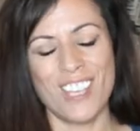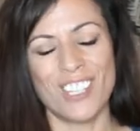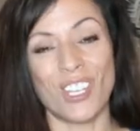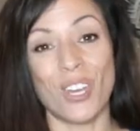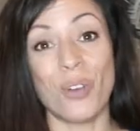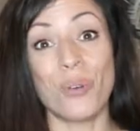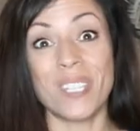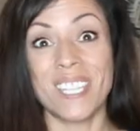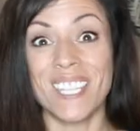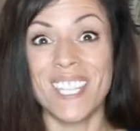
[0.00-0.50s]

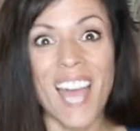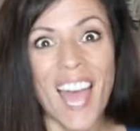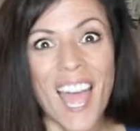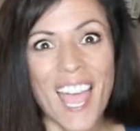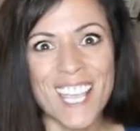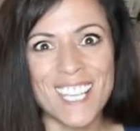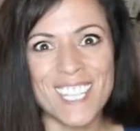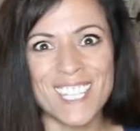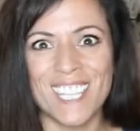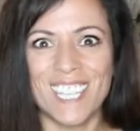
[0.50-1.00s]
So it was
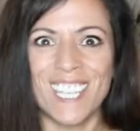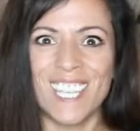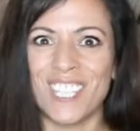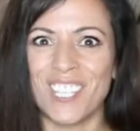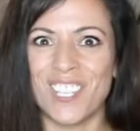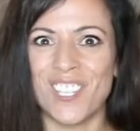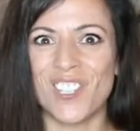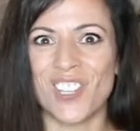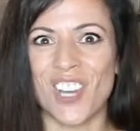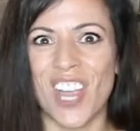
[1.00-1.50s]
nice to get
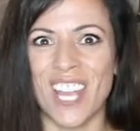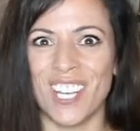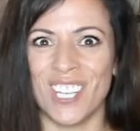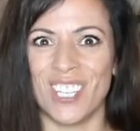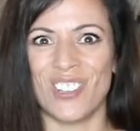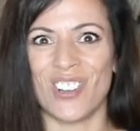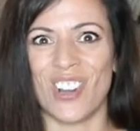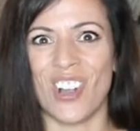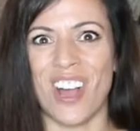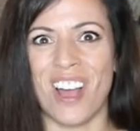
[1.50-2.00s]
to try
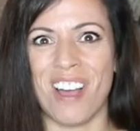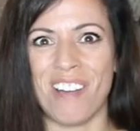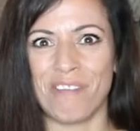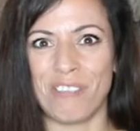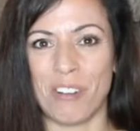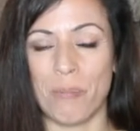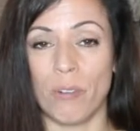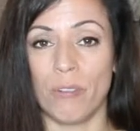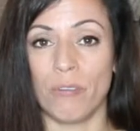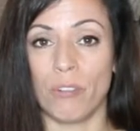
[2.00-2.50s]
to draw
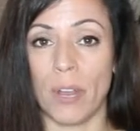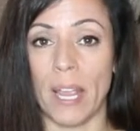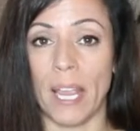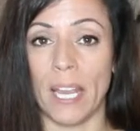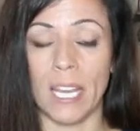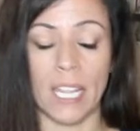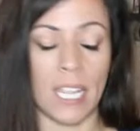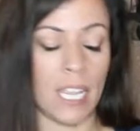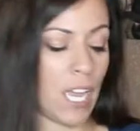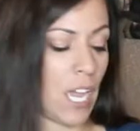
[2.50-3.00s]
from a
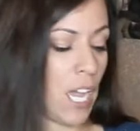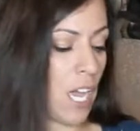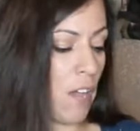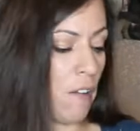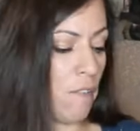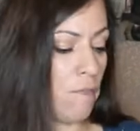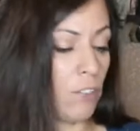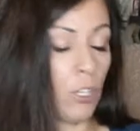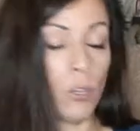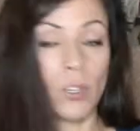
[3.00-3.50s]
variety
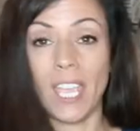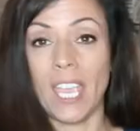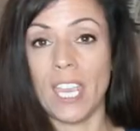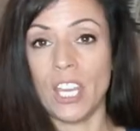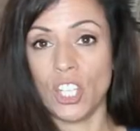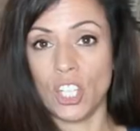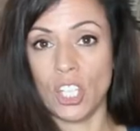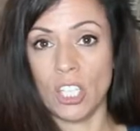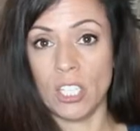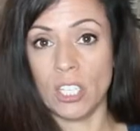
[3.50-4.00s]
of
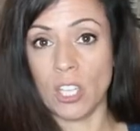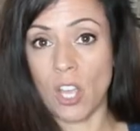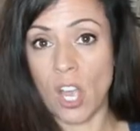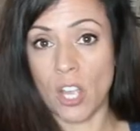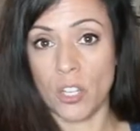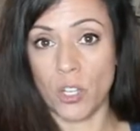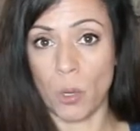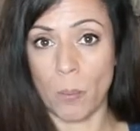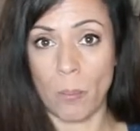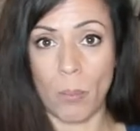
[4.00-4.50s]
locations
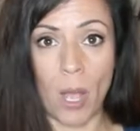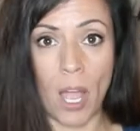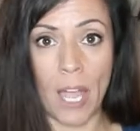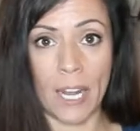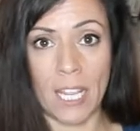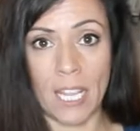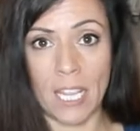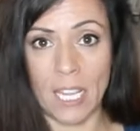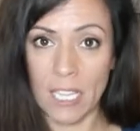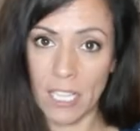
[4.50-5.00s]
on your
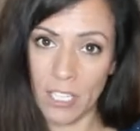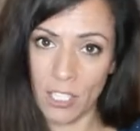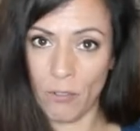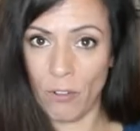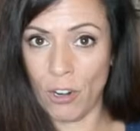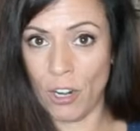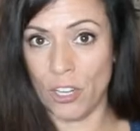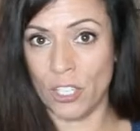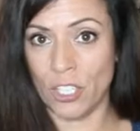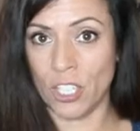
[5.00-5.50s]
body as
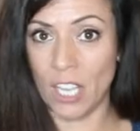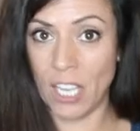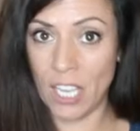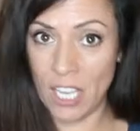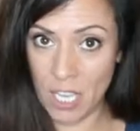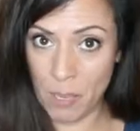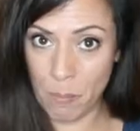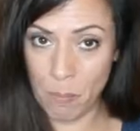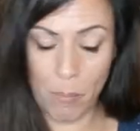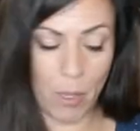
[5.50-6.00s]
far as a
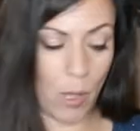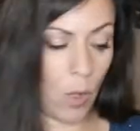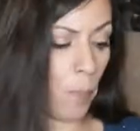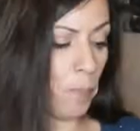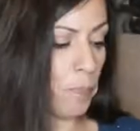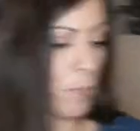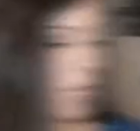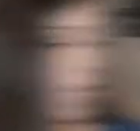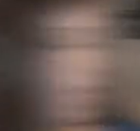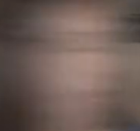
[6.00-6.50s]
hip belt.